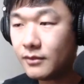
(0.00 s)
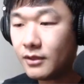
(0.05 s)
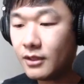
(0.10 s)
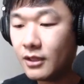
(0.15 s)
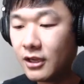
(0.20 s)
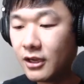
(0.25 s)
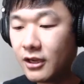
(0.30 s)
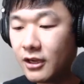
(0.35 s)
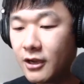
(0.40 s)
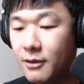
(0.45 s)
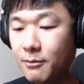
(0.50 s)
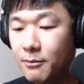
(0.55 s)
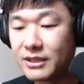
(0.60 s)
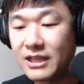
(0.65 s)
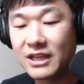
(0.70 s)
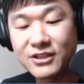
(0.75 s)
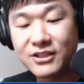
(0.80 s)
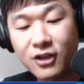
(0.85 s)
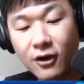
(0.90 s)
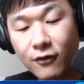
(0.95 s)
But
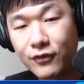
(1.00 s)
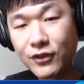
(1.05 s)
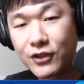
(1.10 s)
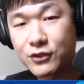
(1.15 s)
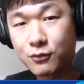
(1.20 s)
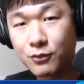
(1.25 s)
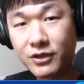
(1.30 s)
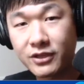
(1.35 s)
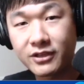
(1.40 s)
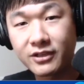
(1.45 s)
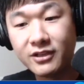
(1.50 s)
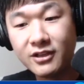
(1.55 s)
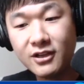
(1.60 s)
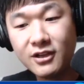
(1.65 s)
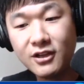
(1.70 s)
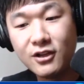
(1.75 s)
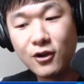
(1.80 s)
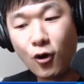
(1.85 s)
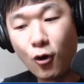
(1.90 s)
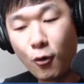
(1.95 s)
that's all for this week.
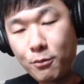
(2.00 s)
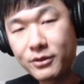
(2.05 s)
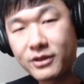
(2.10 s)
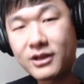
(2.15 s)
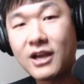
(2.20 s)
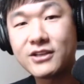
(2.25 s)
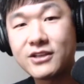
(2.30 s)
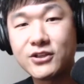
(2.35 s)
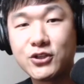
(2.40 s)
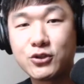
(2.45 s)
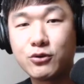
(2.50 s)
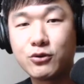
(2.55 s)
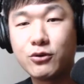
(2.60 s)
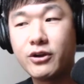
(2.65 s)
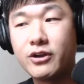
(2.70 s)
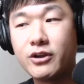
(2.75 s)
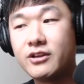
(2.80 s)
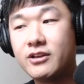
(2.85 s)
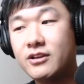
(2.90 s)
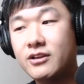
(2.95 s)
Hope you guys
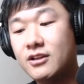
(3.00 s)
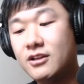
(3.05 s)
enjoyed.